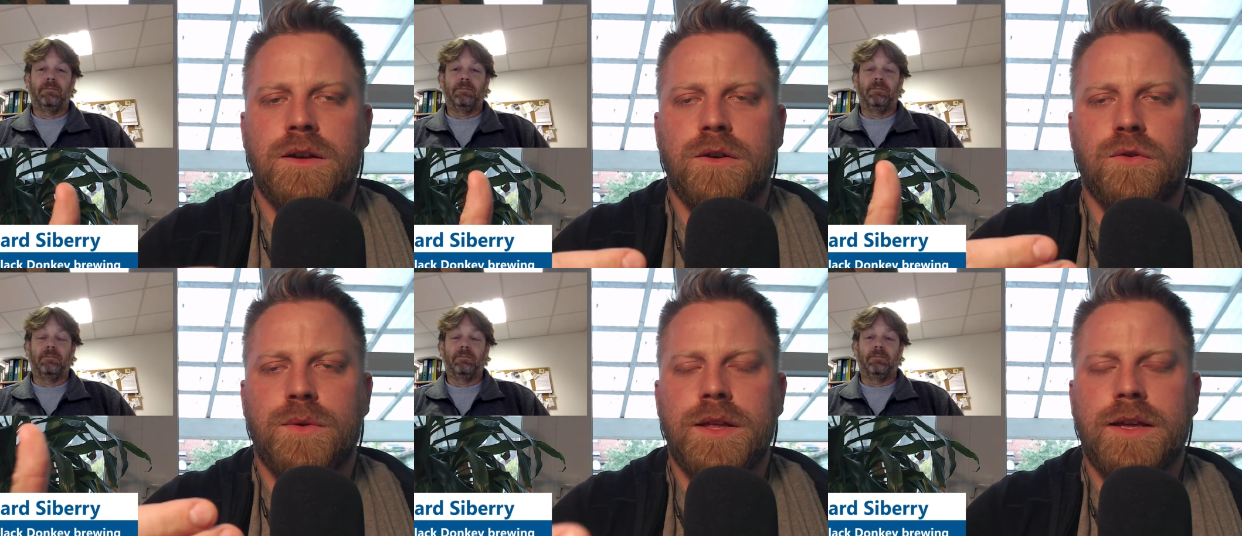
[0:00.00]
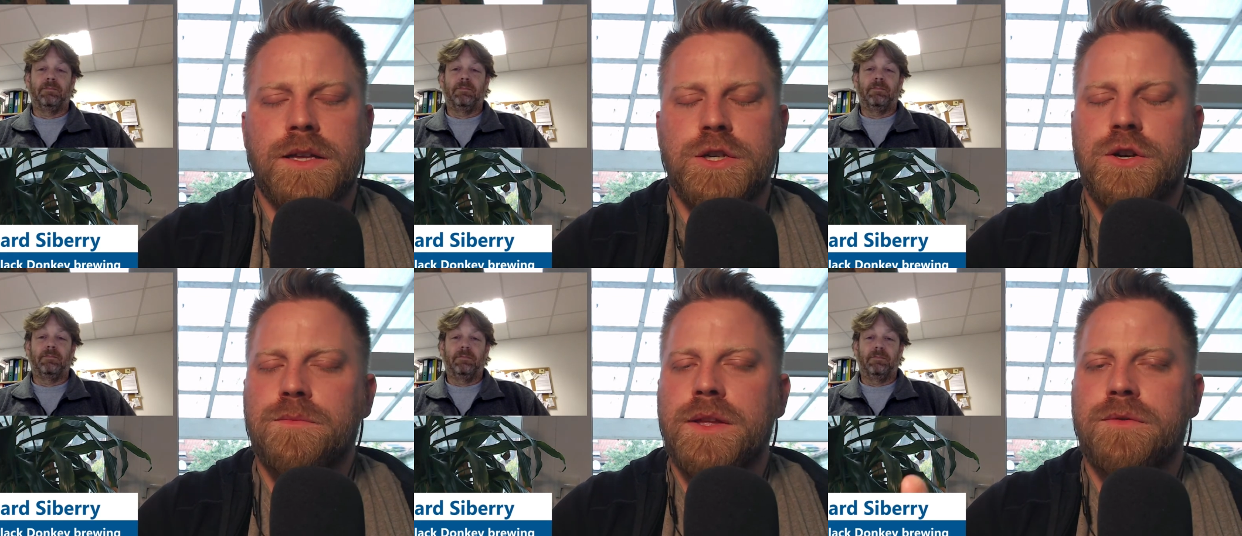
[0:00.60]
Speaker 1: already catching
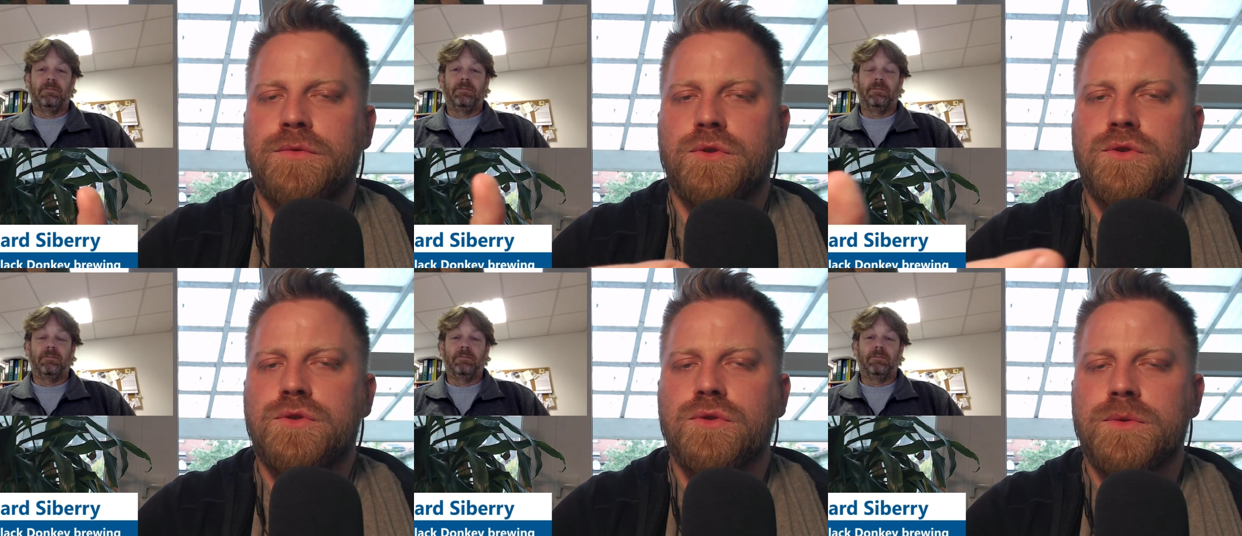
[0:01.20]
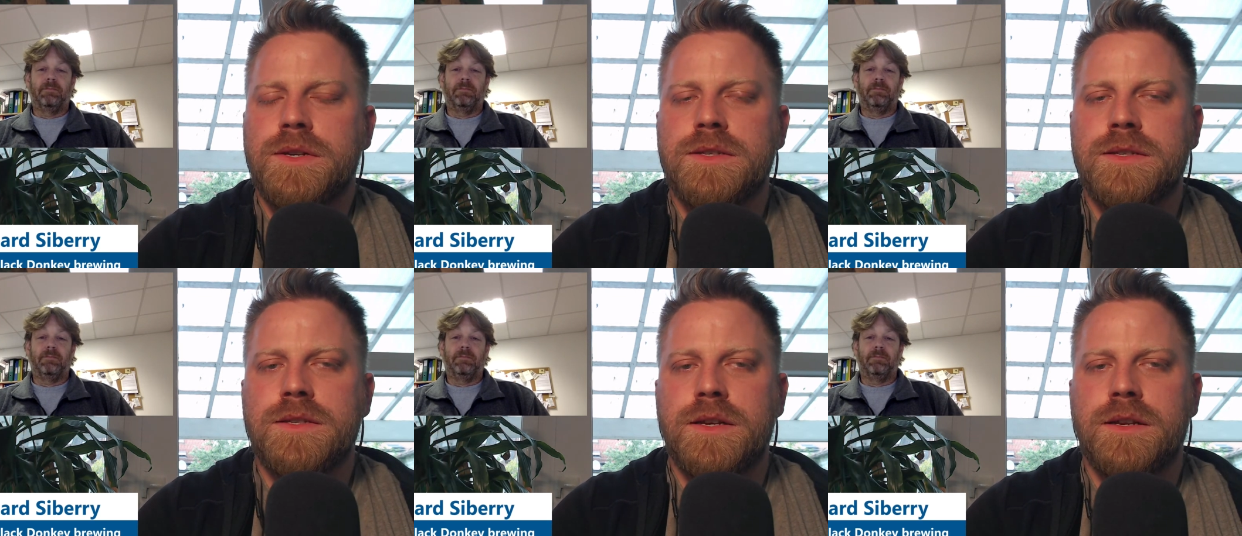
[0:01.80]
up then for
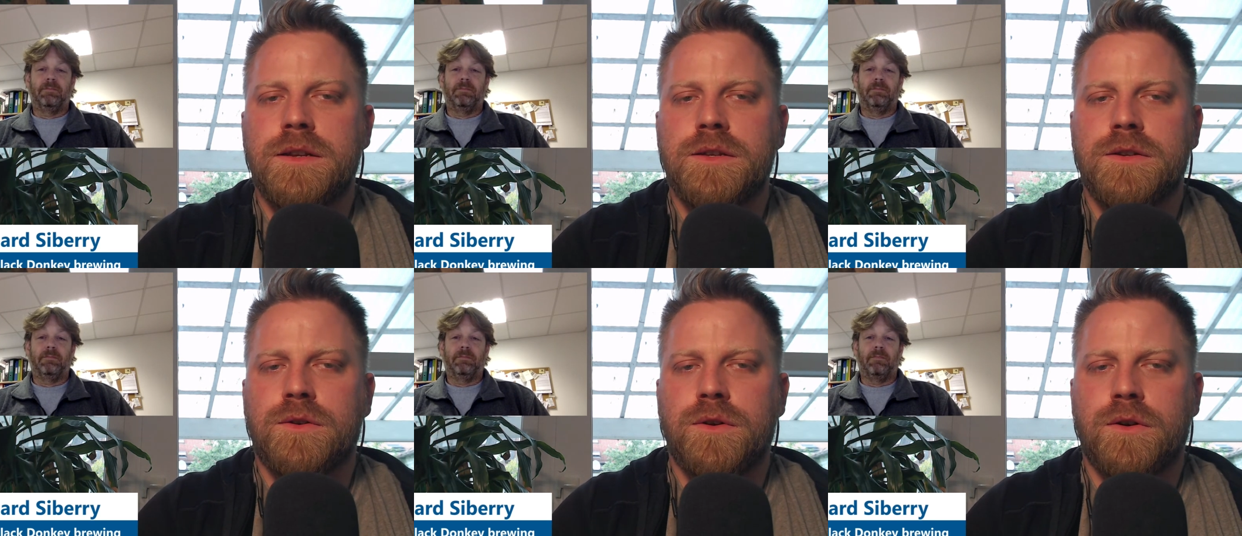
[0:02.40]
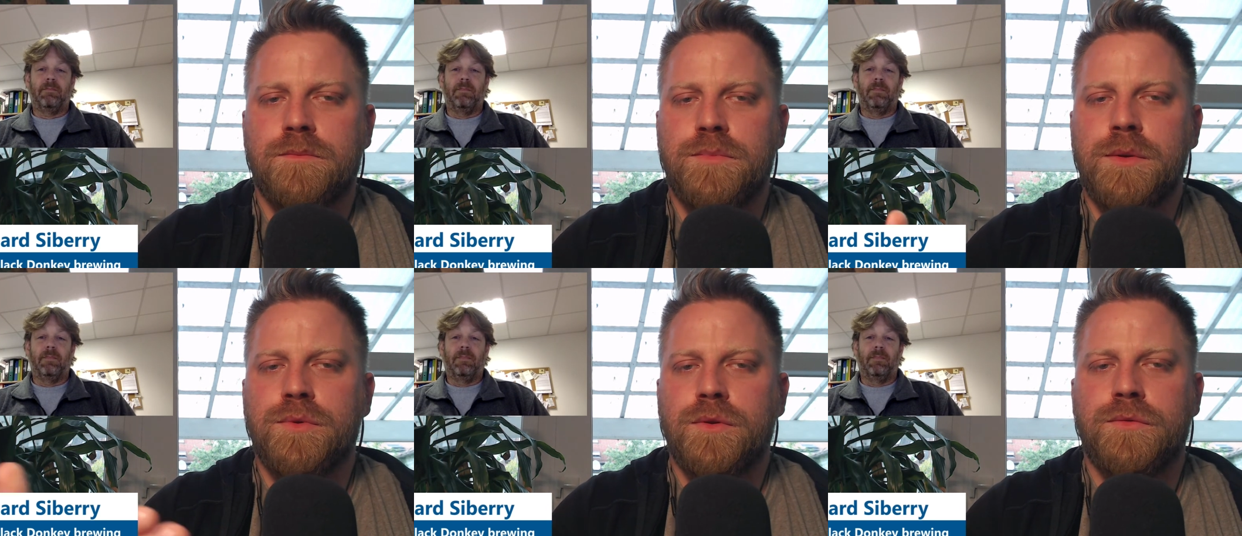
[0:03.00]
tourists, and are
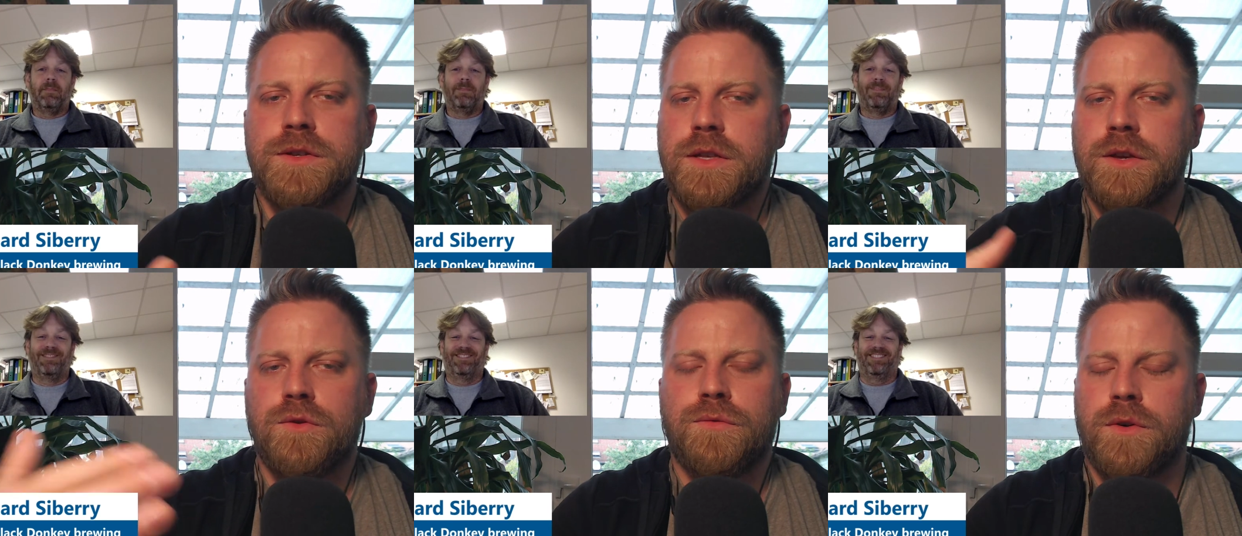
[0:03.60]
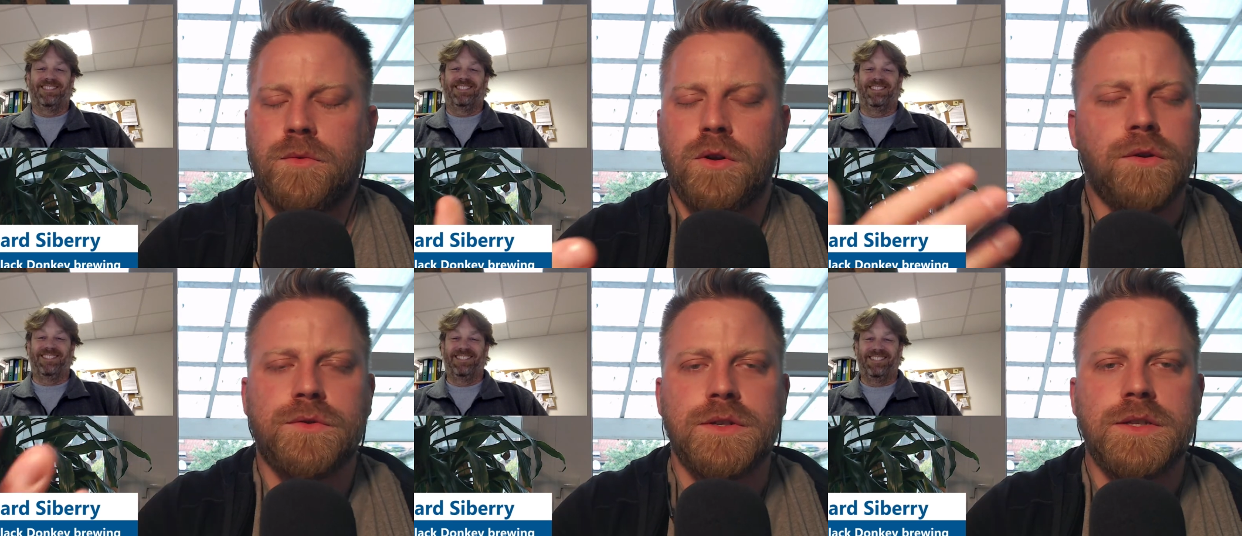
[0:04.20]
people visiting you from all
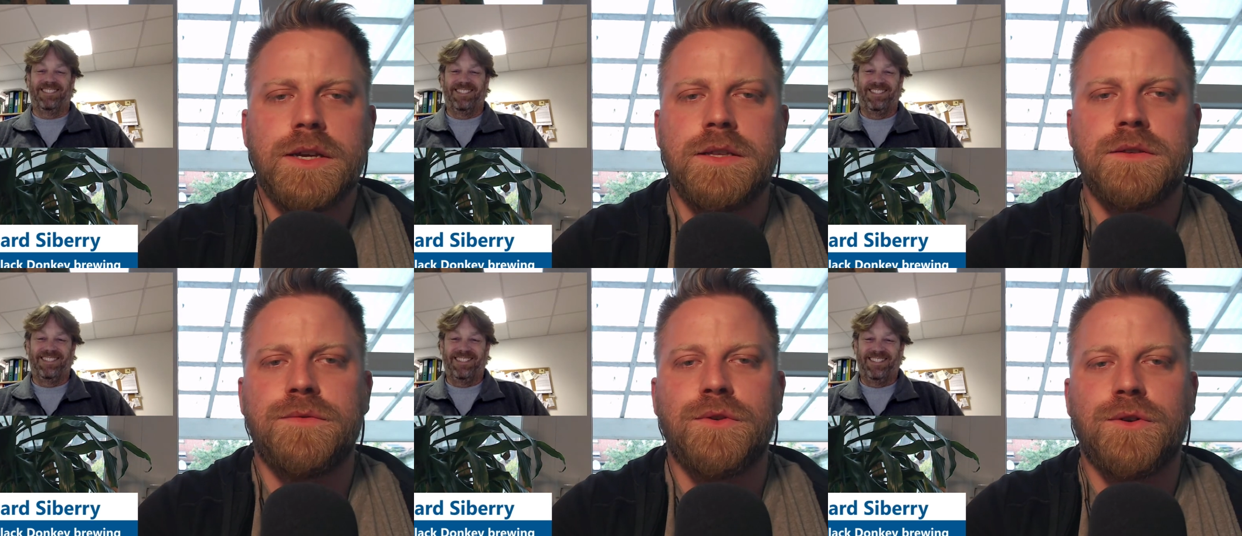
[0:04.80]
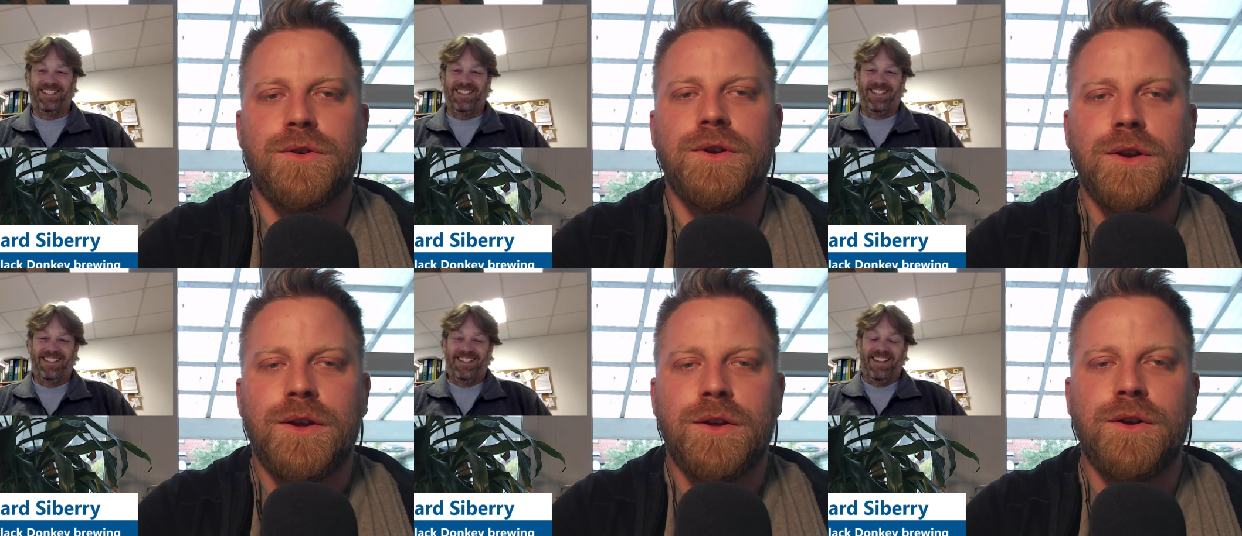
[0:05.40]
Speaker 2: over the States for
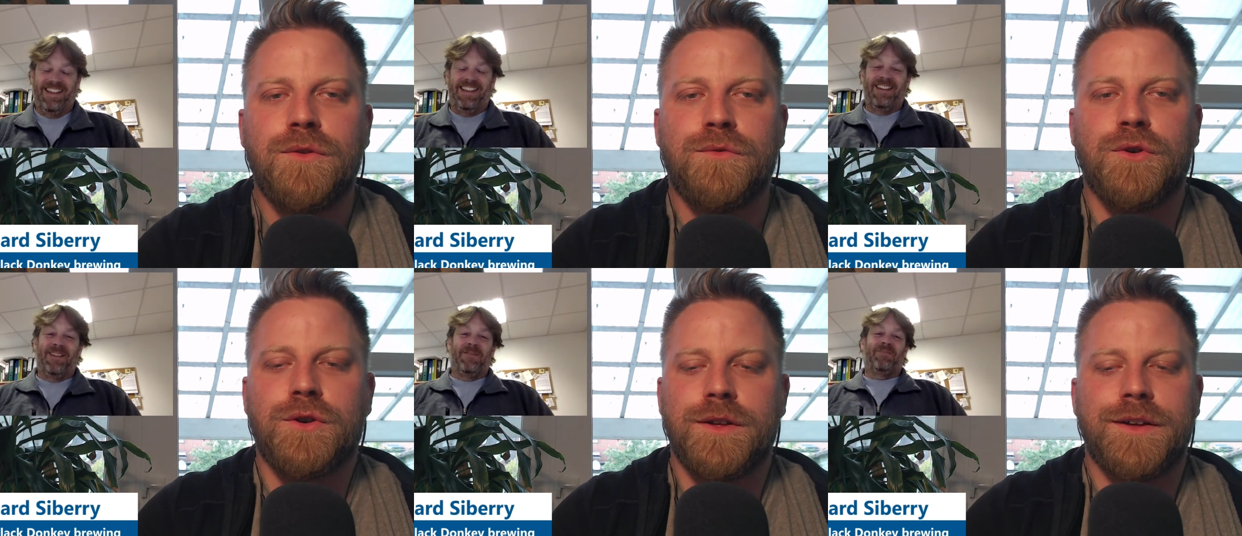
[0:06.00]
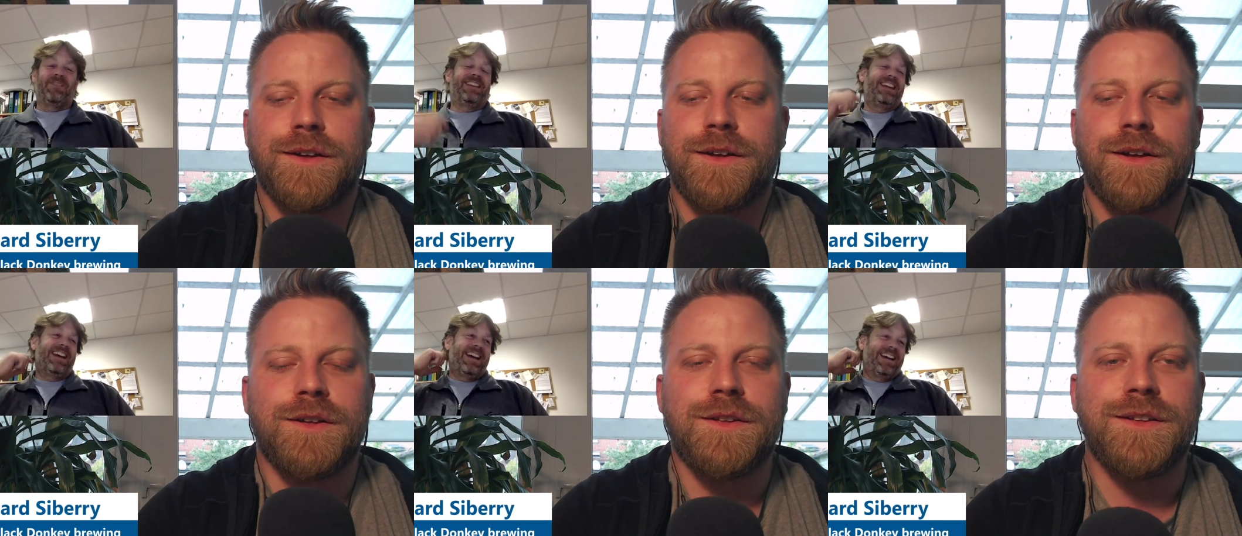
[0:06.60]
the?
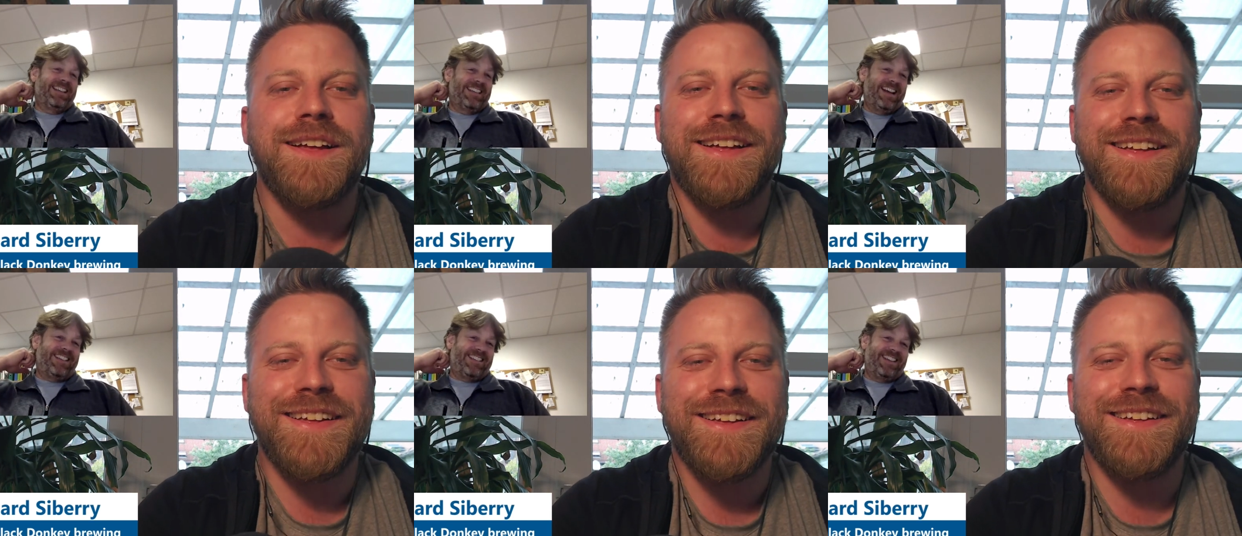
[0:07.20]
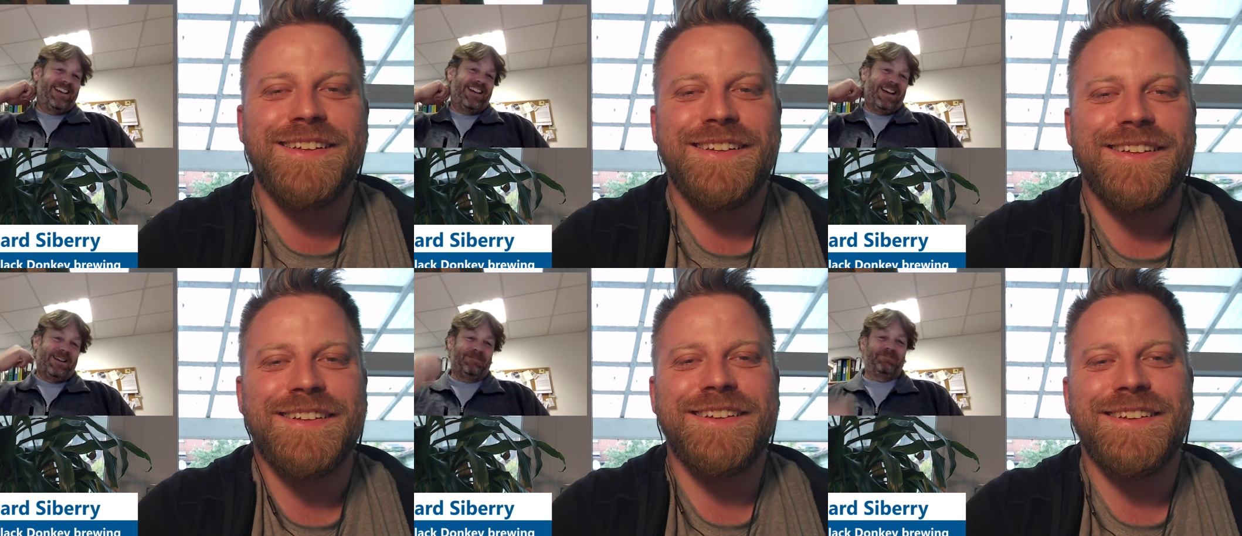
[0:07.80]
Yeah, that's
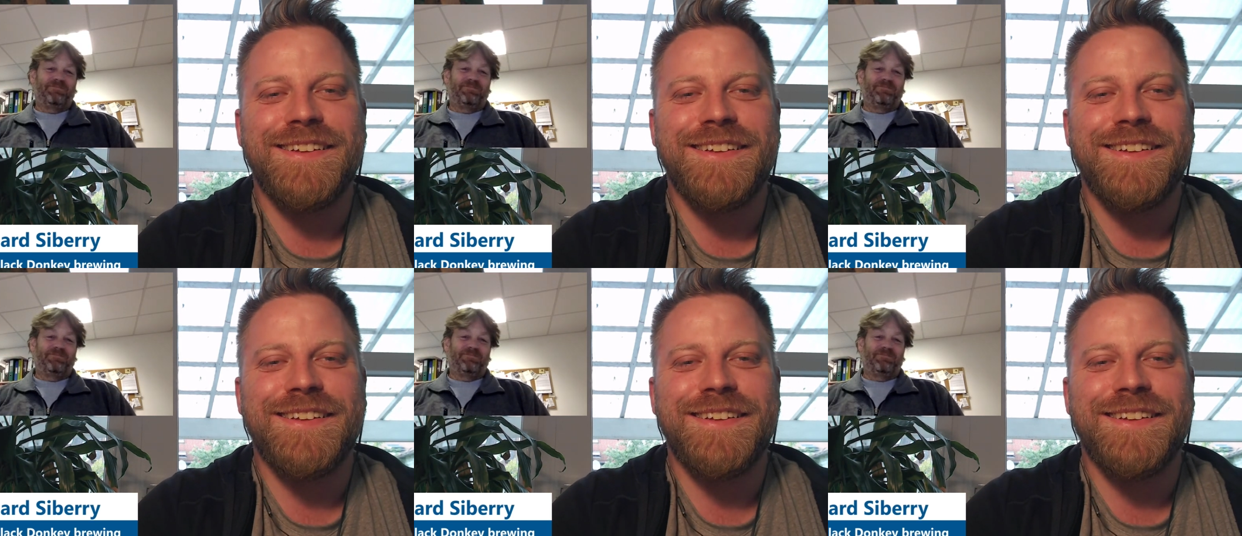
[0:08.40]
a